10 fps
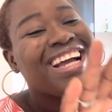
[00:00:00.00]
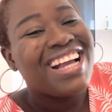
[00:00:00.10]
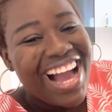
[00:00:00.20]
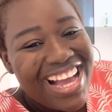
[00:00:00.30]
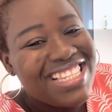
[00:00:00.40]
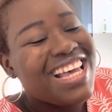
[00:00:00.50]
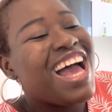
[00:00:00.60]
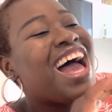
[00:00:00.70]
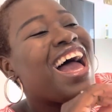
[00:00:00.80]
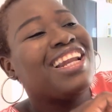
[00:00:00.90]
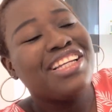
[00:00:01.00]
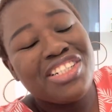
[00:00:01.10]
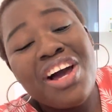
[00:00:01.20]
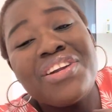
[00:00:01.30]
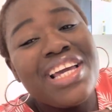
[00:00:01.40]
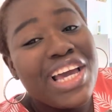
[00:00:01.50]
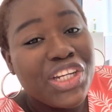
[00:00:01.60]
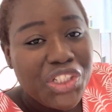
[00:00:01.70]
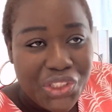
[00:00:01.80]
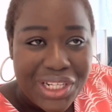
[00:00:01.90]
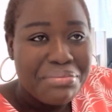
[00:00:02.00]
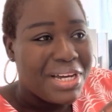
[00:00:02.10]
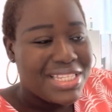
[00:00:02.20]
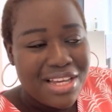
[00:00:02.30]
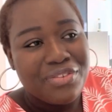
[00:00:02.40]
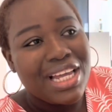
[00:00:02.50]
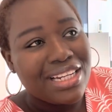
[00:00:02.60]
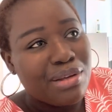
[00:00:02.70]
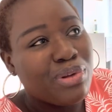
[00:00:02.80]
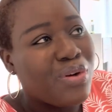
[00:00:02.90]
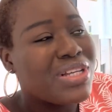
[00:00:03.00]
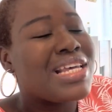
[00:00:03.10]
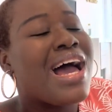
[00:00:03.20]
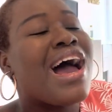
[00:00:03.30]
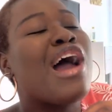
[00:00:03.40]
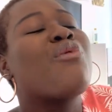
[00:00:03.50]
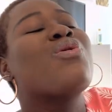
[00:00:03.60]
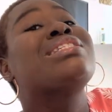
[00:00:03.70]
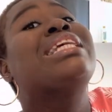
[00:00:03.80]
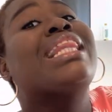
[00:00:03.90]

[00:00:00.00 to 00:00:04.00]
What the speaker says: Guys, I literally enjoyed myself that day because I was